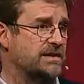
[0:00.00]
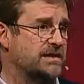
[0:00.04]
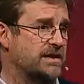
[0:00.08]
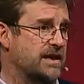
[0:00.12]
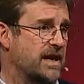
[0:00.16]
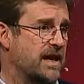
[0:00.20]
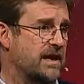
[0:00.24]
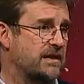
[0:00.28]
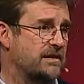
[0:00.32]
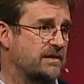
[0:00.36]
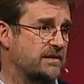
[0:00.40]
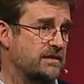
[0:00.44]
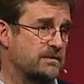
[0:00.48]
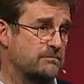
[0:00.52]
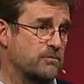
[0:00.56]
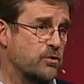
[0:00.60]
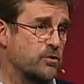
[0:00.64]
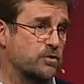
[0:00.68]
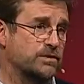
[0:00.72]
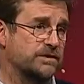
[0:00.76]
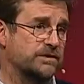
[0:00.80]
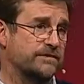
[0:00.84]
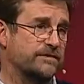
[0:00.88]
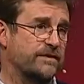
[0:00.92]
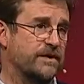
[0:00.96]
to get the
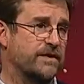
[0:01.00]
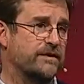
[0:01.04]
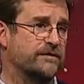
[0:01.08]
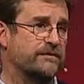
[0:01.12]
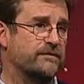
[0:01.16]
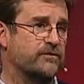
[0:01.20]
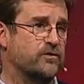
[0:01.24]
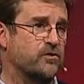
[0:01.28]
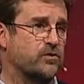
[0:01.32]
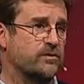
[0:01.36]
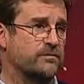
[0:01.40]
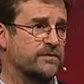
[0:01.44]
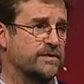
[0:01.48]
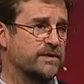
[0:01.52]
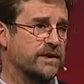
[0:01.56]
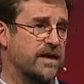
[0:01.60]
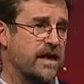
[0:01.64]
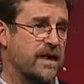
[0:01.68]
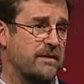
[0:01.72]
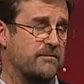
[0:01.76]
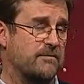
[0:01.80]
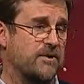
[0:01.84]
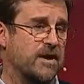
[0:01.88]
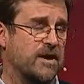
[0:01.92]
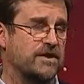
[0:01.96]
more severe forms,
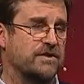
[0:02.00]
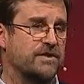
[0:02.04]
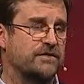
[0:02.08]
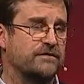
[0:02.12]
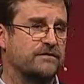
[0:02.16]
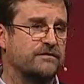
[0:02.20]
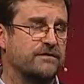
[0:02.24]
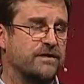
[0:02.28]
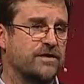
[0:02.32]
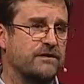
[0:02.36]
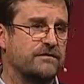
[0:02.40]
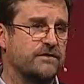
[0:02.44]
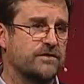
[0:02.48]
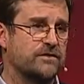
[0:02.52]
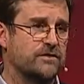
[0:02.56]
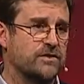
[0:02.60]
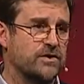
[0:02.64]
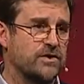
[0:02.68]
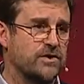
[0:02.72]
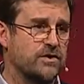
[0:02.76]
hemorrhagic fever or